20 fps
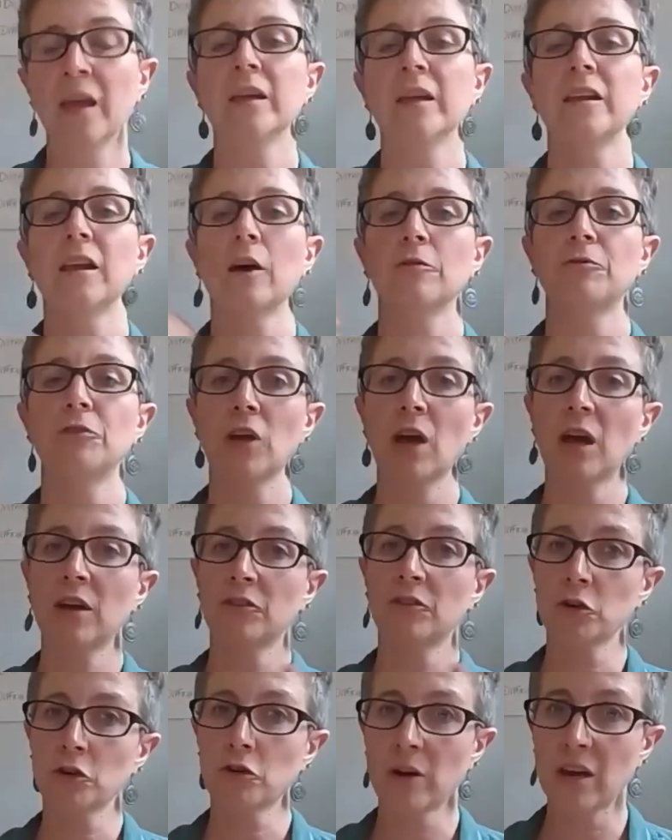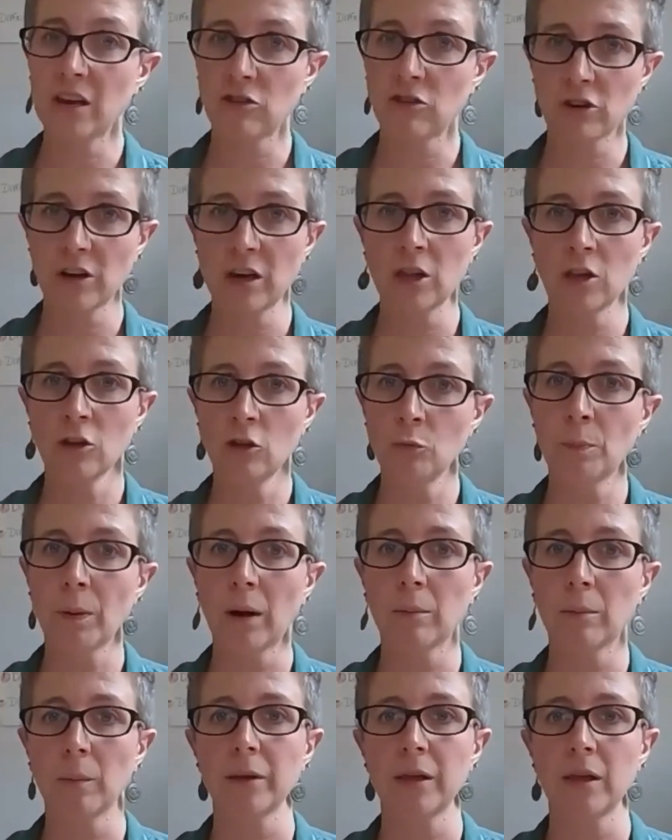Now, if you guys are crate training, you
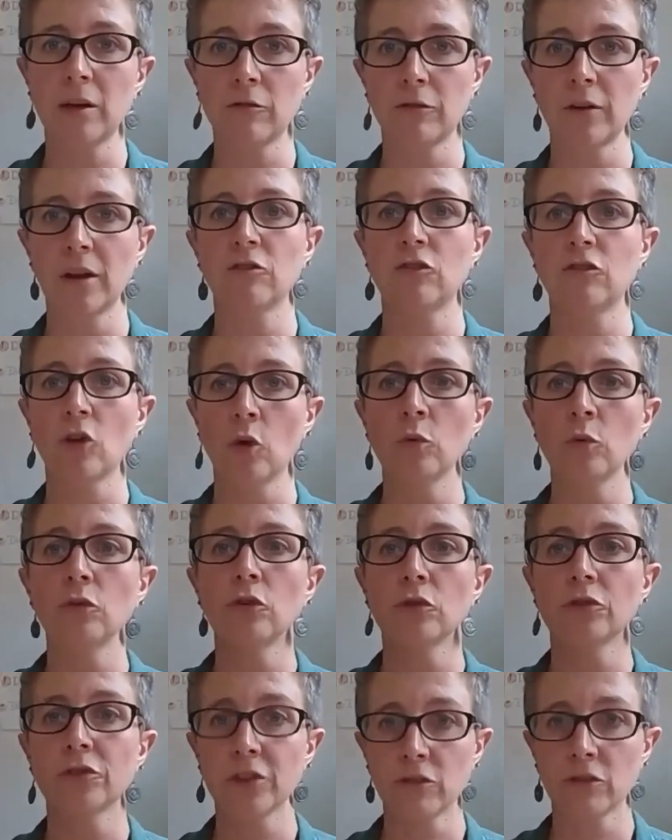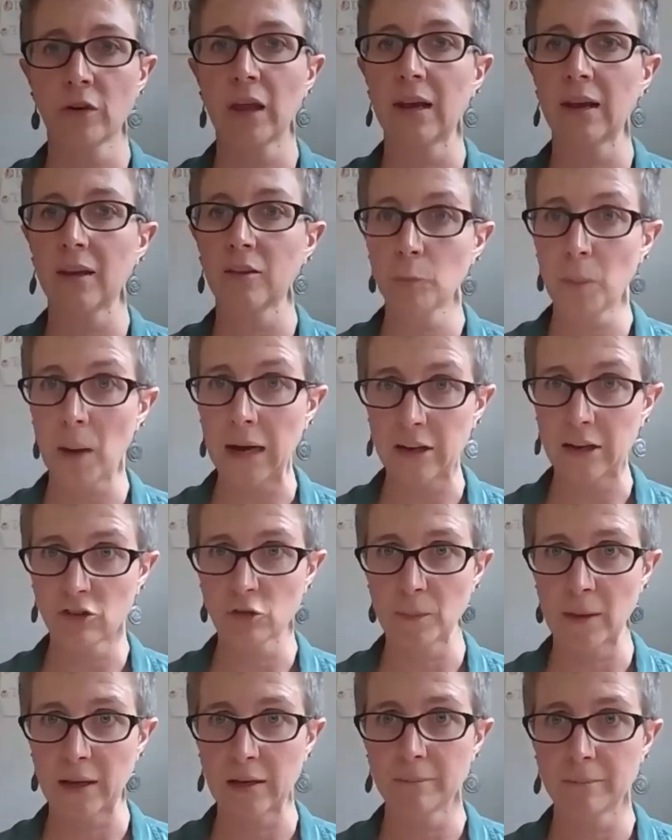probably have read, don't use the crate as
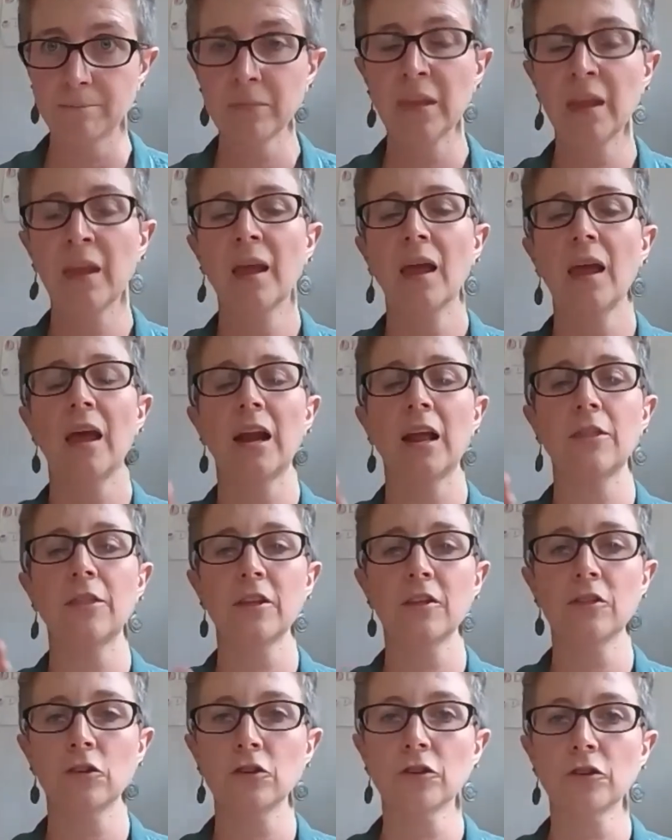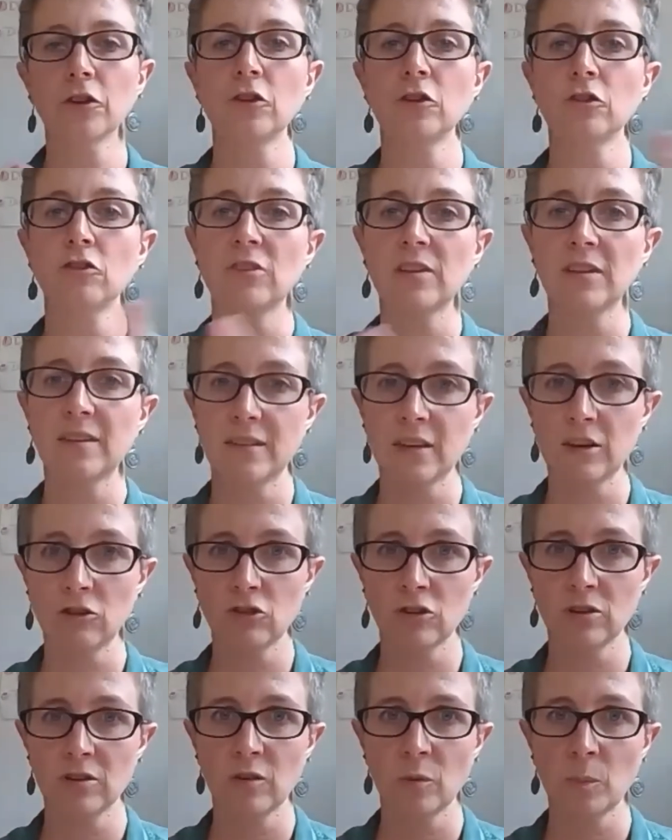punishment. And I think there's a huge
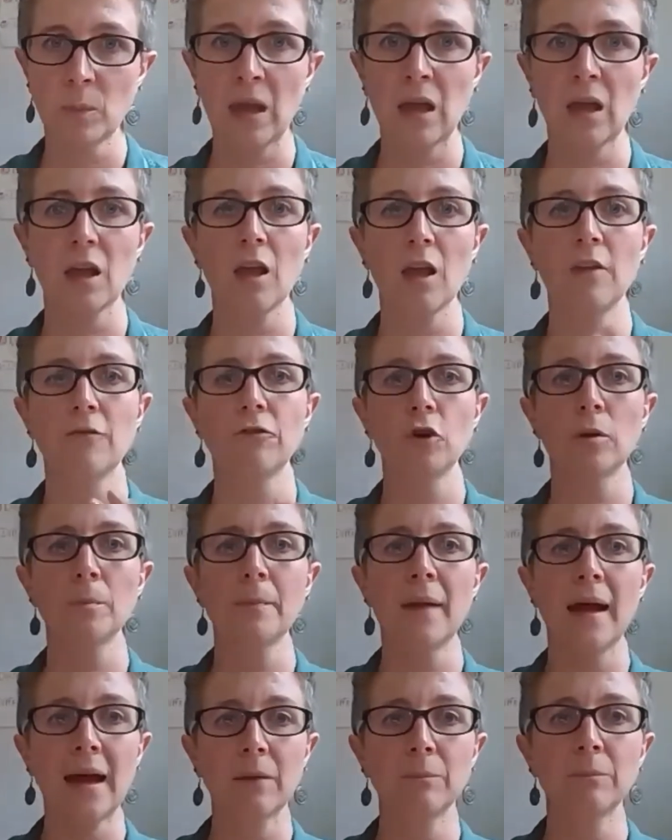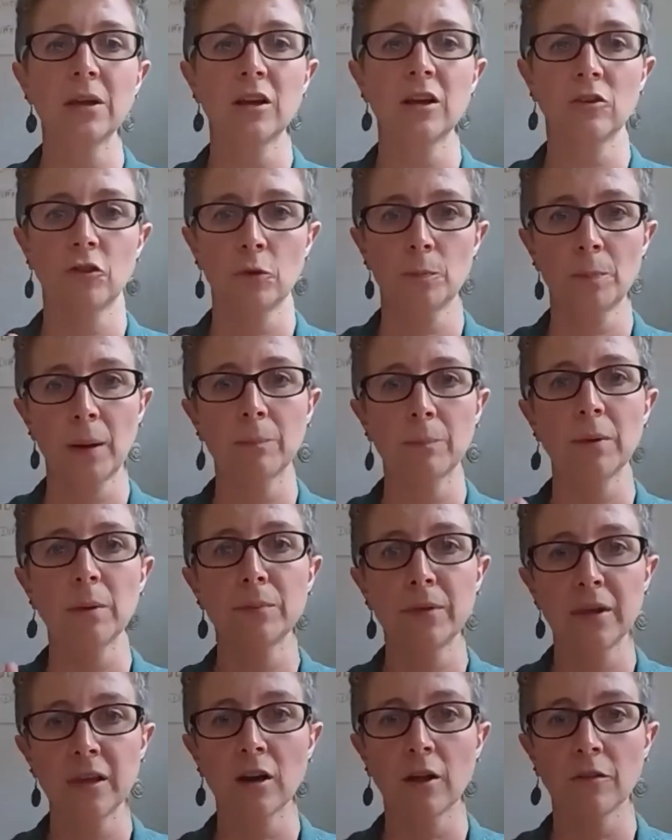distinction to make. If you're mad because your puppy
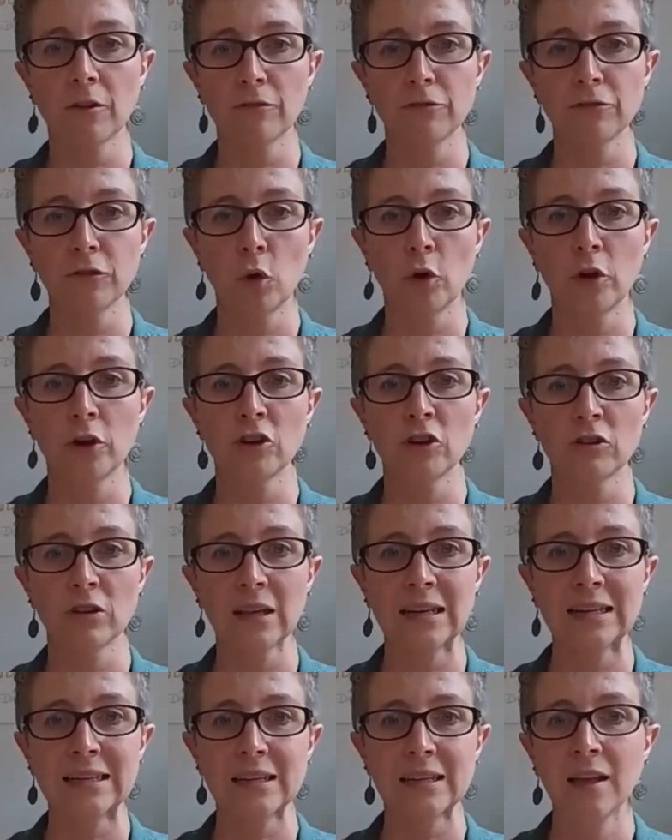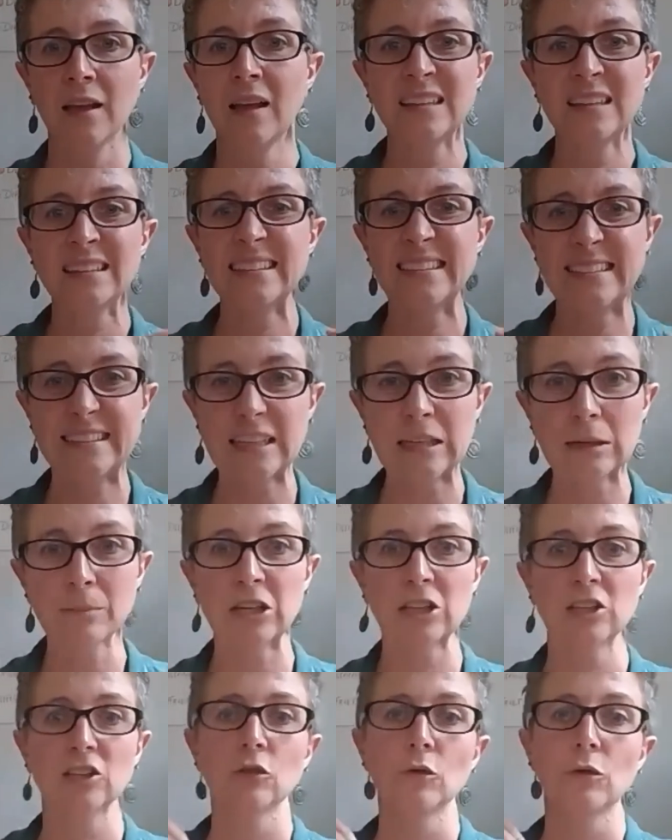peed on the floor and you're like, damn
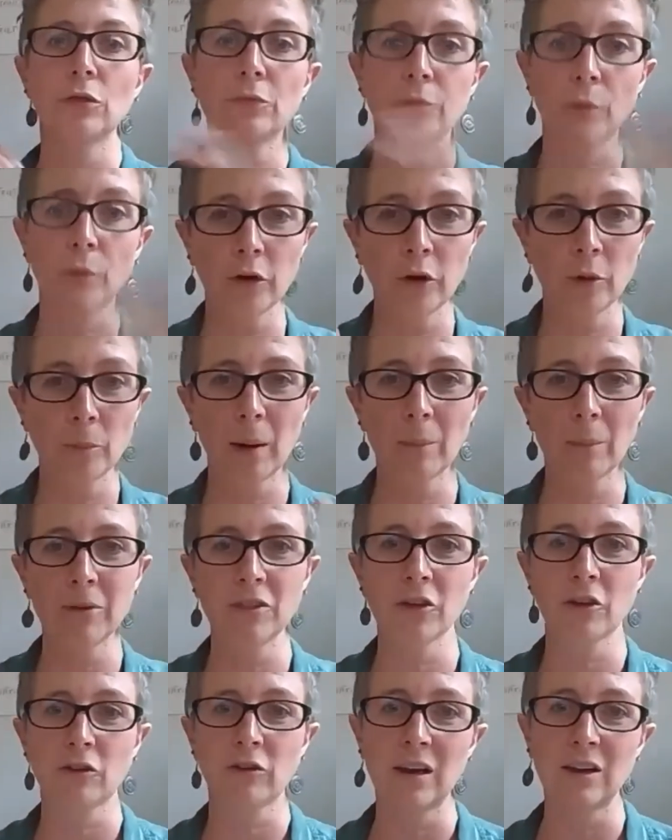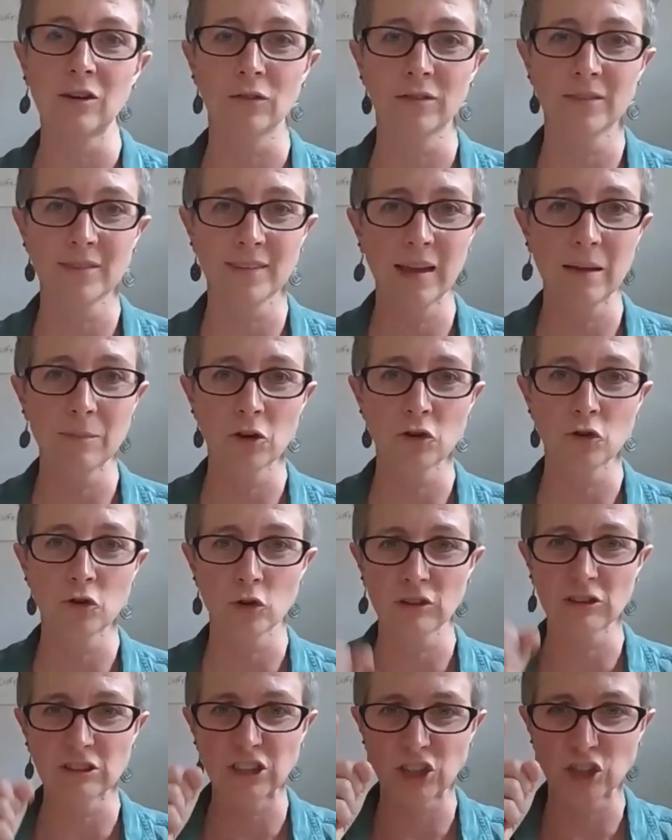it, you throw your puppy in the crate, you slam the door
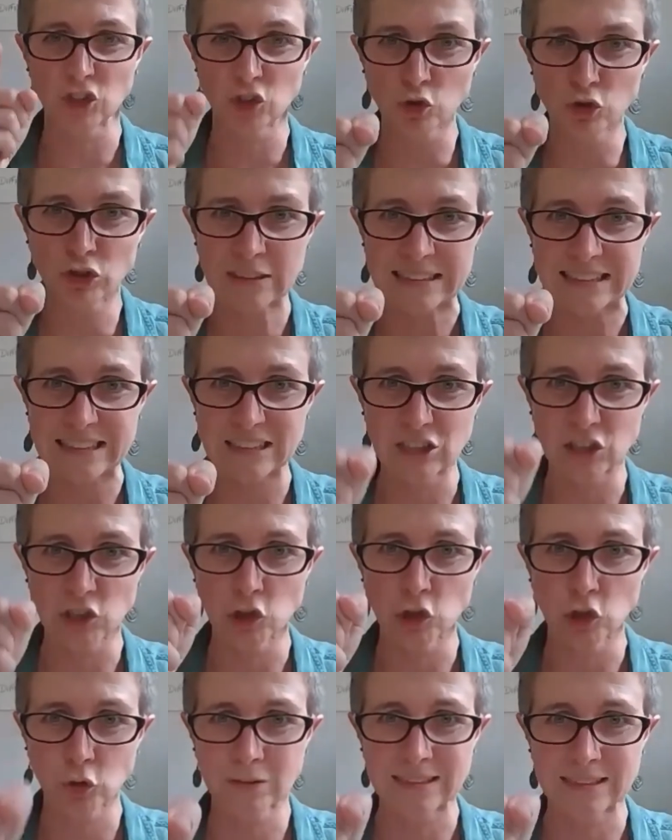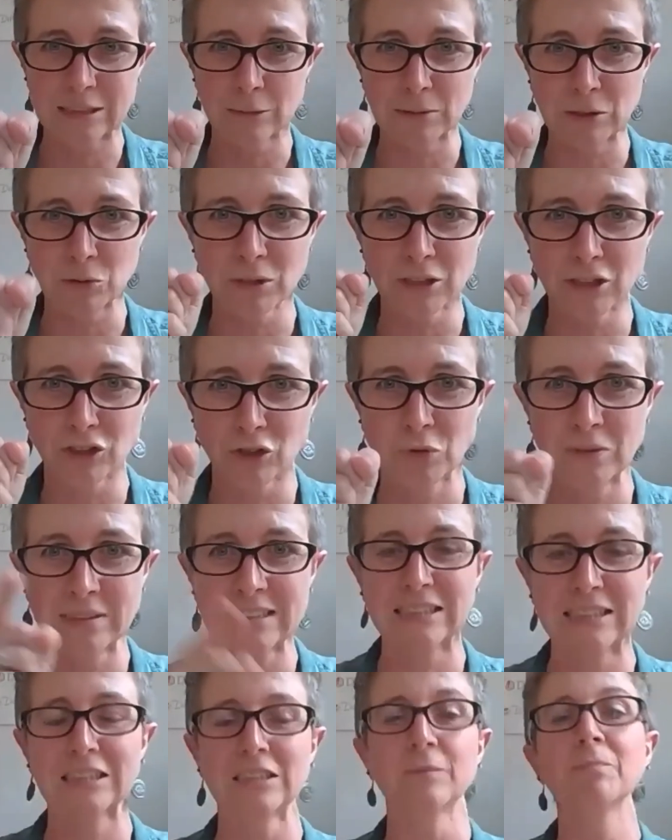and you're like, you stay in there and you think about what you
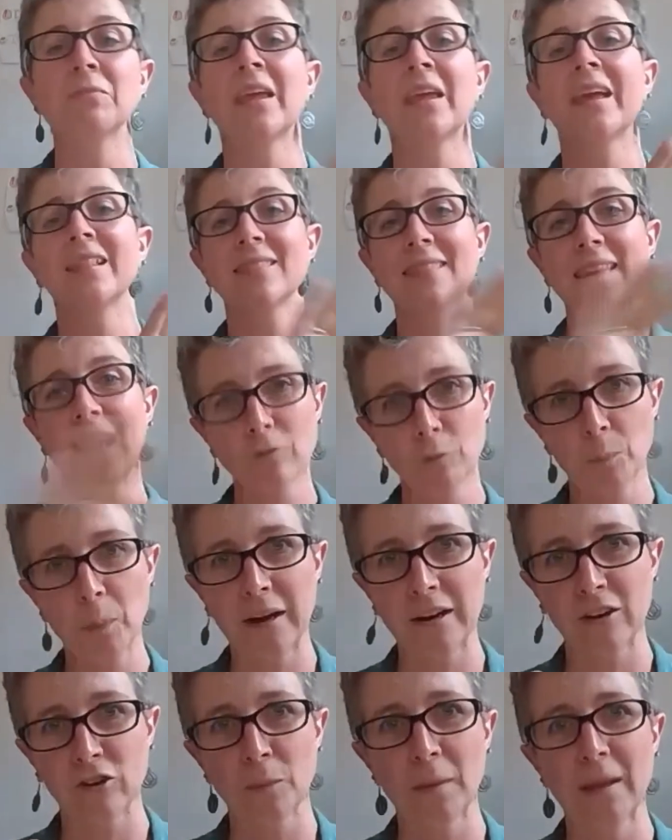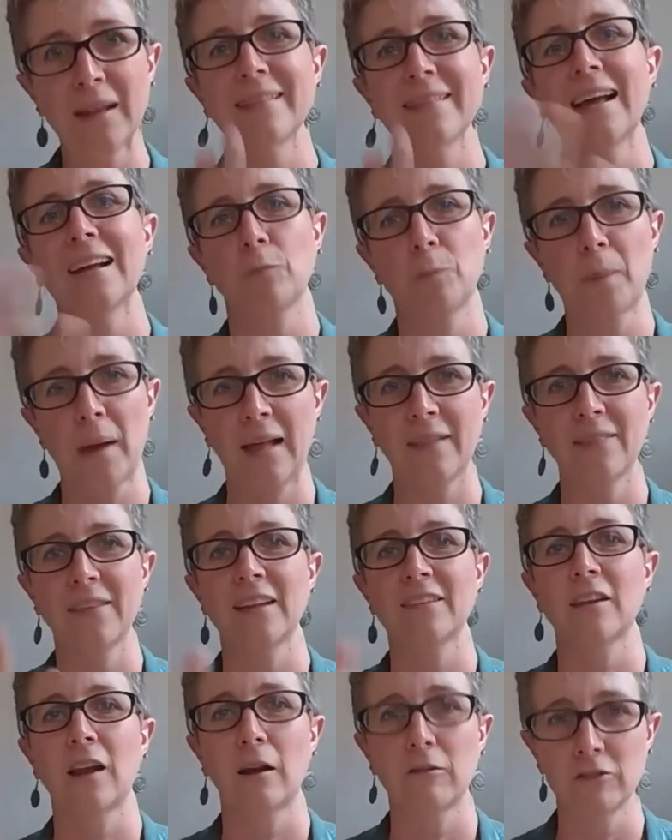did, that's punishment, that's bad,
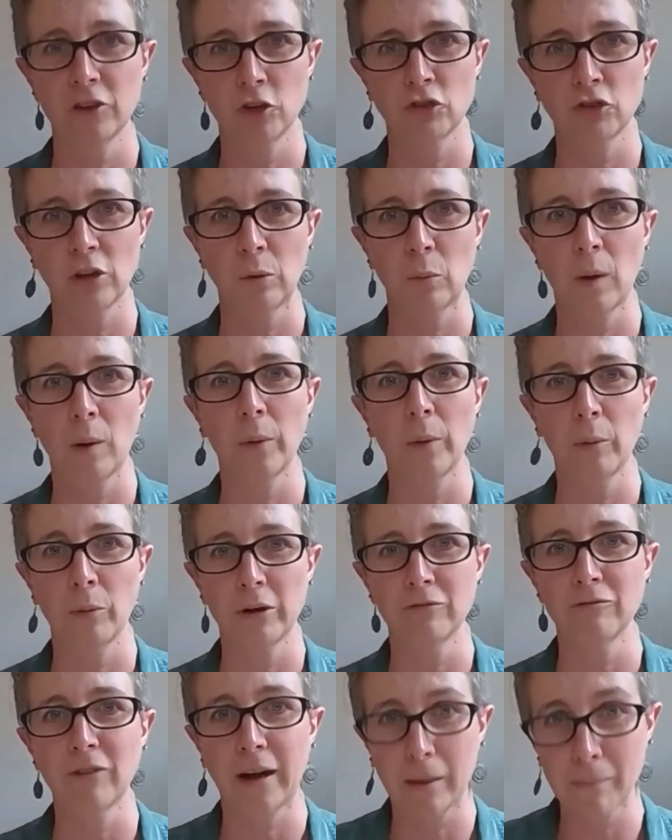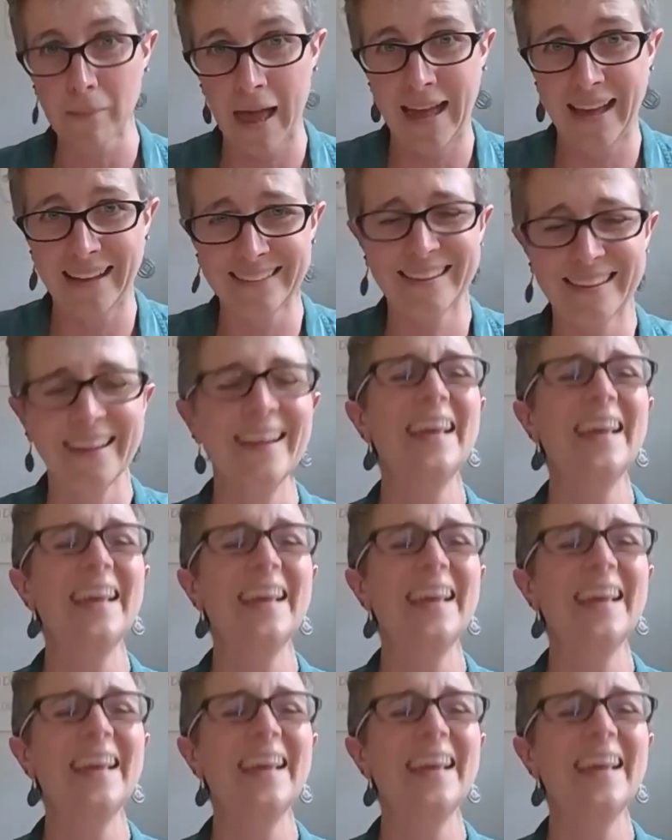that's not usually what we would recommend.